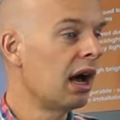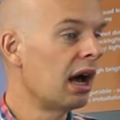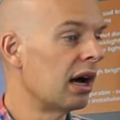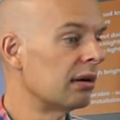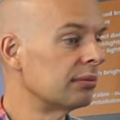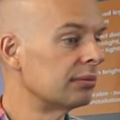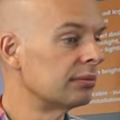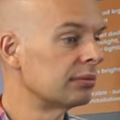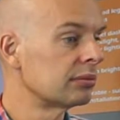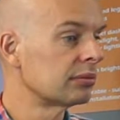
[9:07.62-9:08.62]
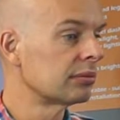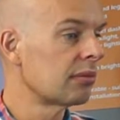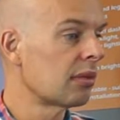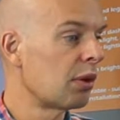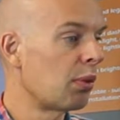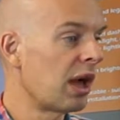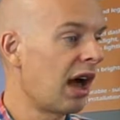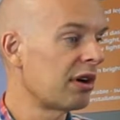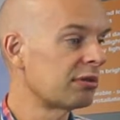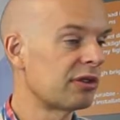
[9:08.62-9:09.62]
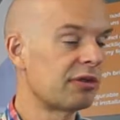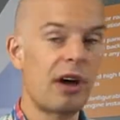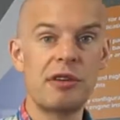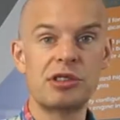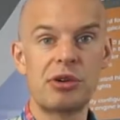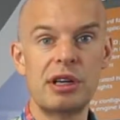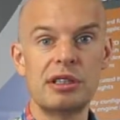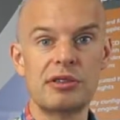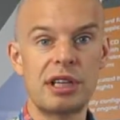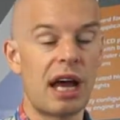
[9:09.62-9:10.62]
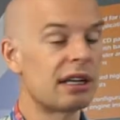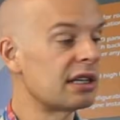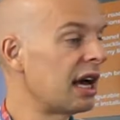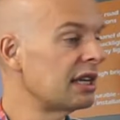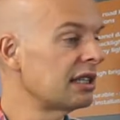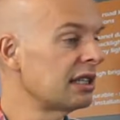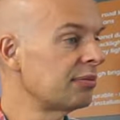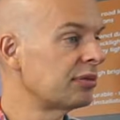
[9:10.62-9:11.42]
We have up to 5 screens of standard data.